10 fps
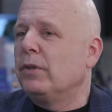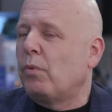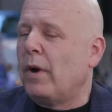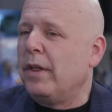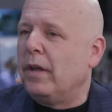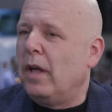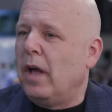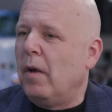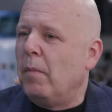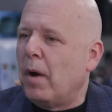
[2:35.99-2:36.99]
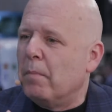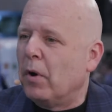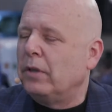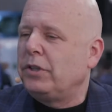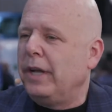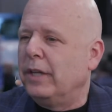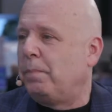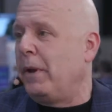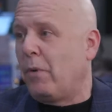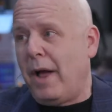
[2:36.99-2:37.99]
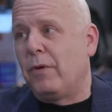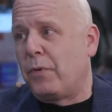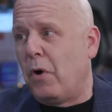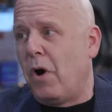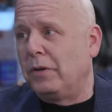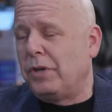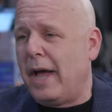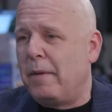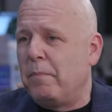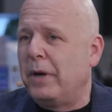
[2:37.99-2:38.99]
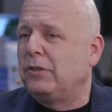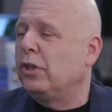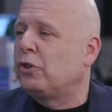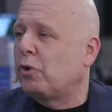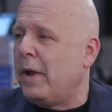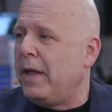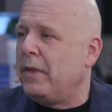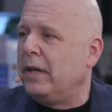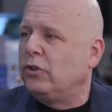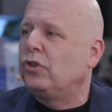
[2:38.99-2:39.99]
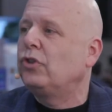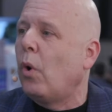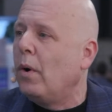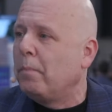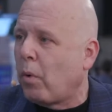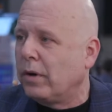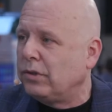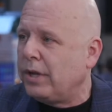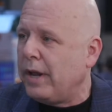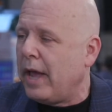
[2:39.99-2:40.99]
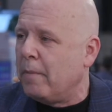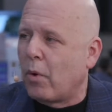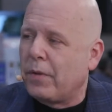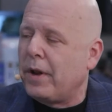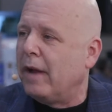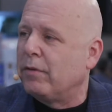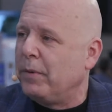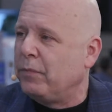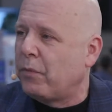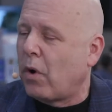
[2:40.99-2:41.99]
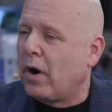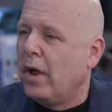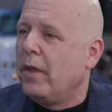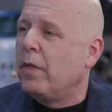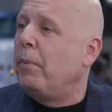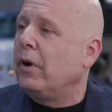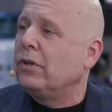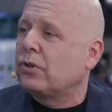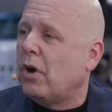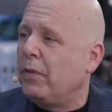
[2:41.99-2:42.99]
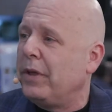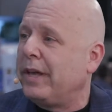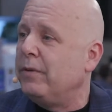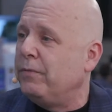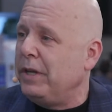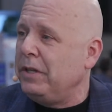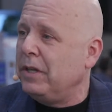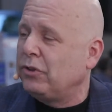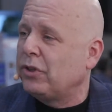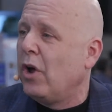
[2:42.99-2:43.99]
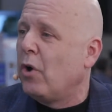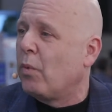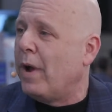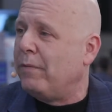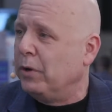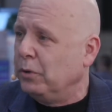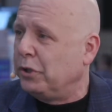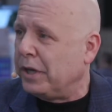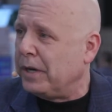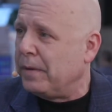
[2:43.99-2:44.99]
it's one of the emerging, it's been around for a long time, but it's a trend that is so important today more than ever before. The book is called The Convenience Revolution.